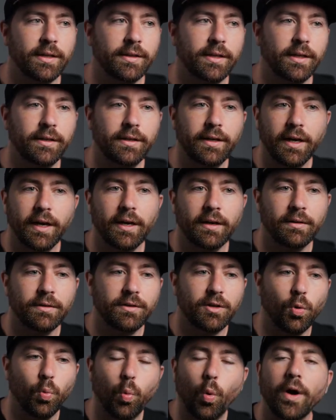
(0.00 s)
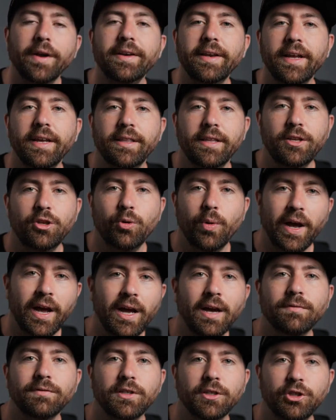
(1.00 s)
then the one day that you
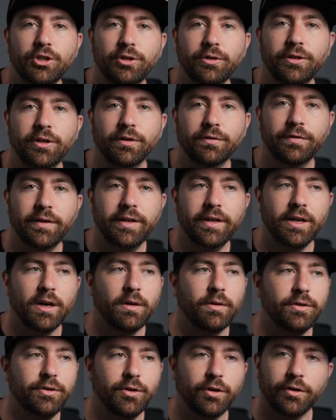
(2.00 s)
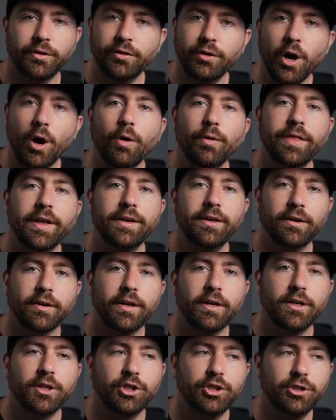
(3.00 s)
have to shoot your video, you know that you're
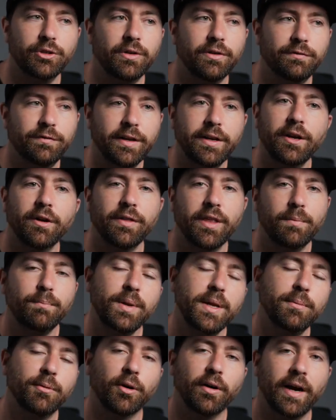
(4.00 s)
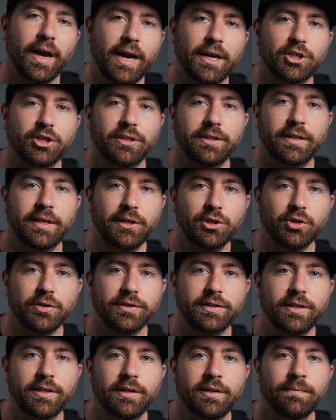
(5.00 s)
gonna shoot a video that people are actually
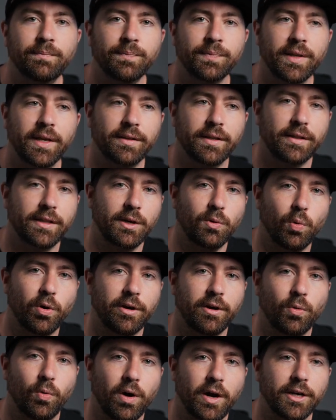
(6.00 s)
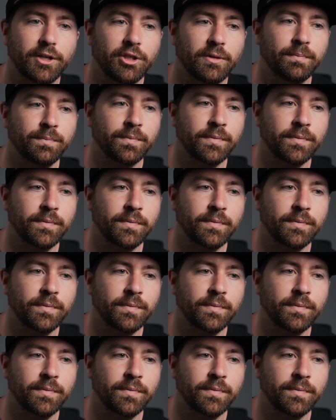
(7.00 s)
interested and that they wanna watch.